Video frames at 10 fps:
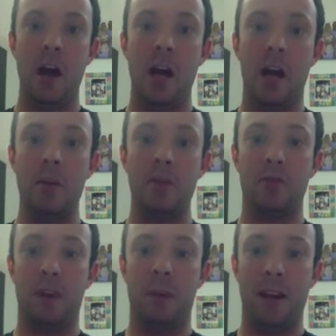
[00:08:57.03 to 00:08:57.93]
Coming
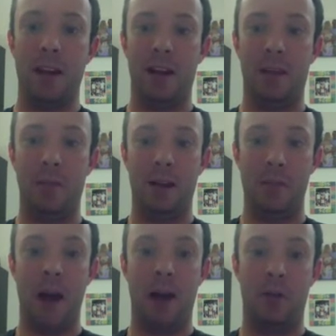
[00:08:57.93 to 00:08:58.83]
from an elementary
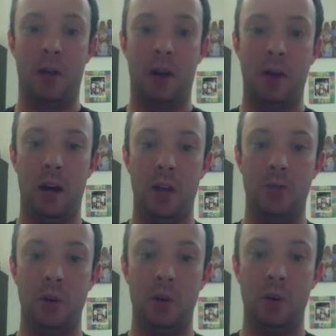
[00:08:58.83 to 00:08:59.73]
background, I have
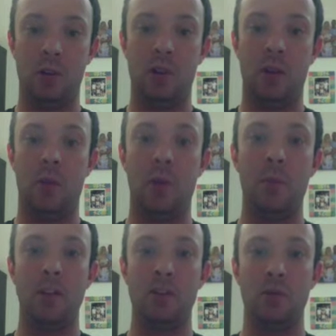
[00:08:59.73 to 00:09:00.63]
noticed that when
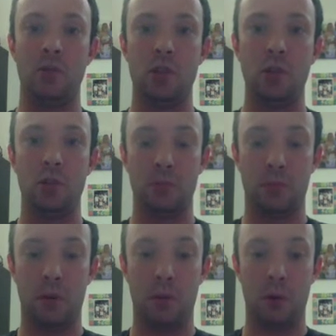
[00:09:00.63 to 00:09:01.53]
my students use
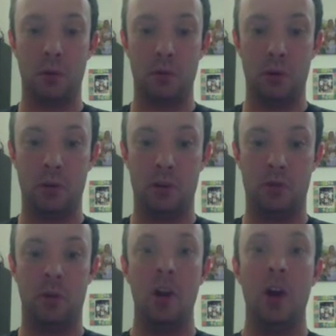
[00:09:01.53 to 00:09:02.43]
a word processor,